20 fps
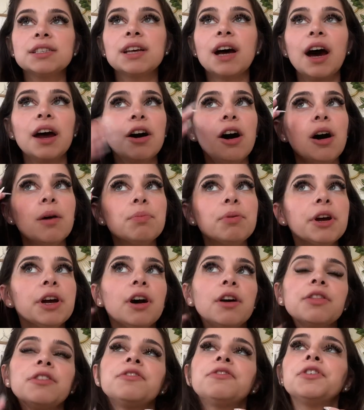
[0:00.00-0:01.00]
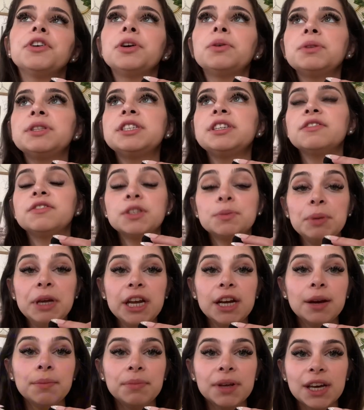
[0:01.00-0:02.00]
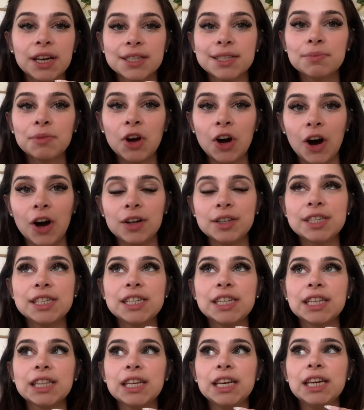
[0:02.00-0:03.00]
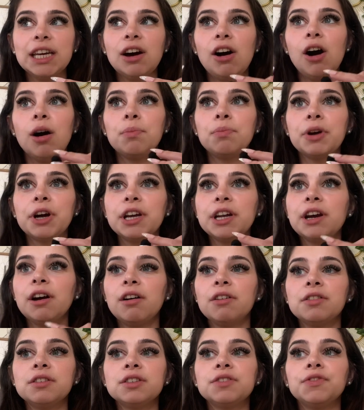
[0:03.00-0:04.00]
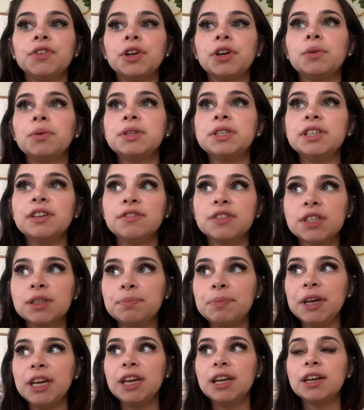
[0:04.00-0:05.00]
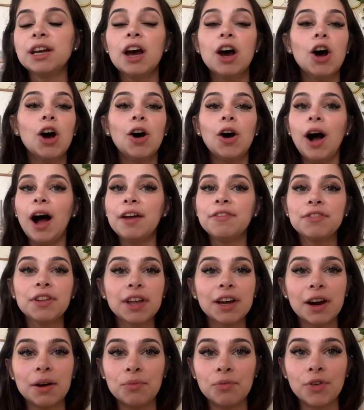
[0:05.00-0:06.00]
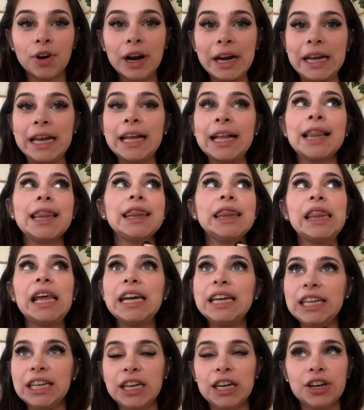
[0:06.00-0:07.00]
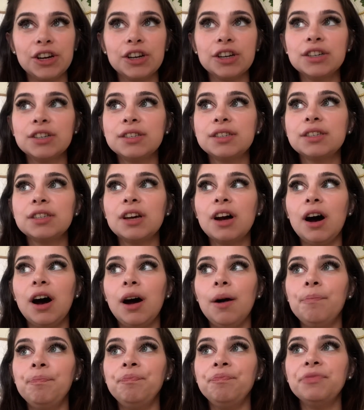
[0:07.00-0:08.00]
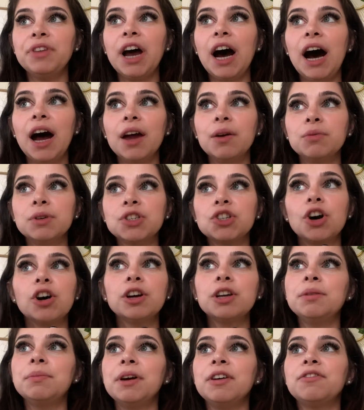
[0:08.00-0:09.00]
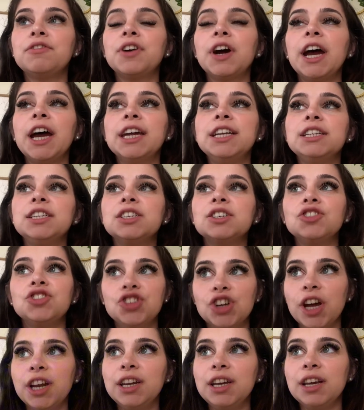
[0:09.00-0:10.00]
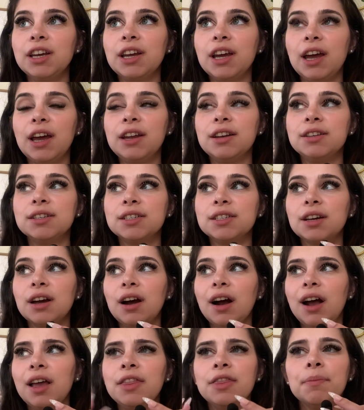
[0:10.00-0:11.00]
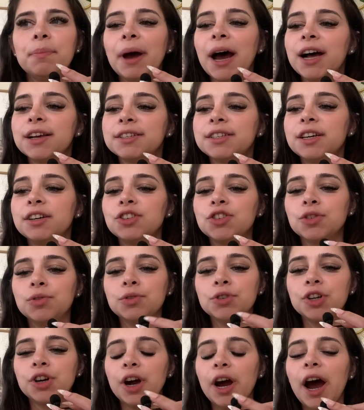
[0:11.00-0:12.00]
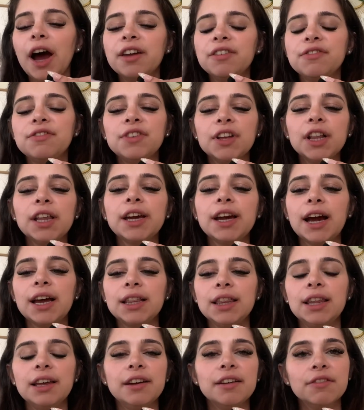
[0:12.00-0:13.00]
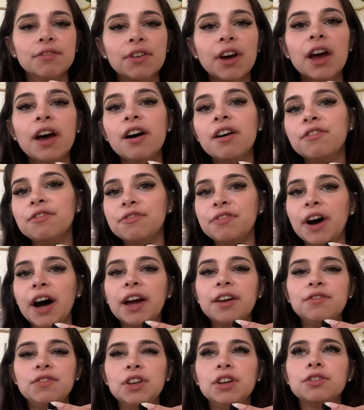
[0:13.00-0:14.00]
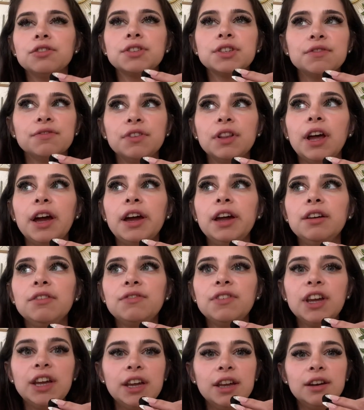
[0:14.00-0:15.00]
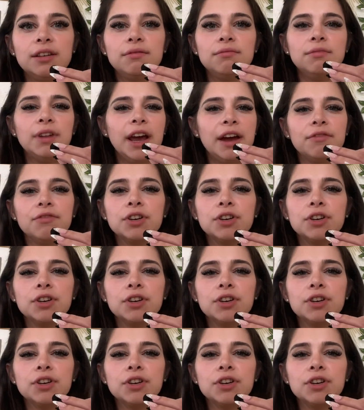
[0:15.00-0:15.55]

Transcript: I operate on the frequency of speed. And because I'm constantly operating on this frequency of speed, I feel like I'm running light years. I was talking to my friend Jenny, and in the past I had told her, I feel like I live 5 years of life in every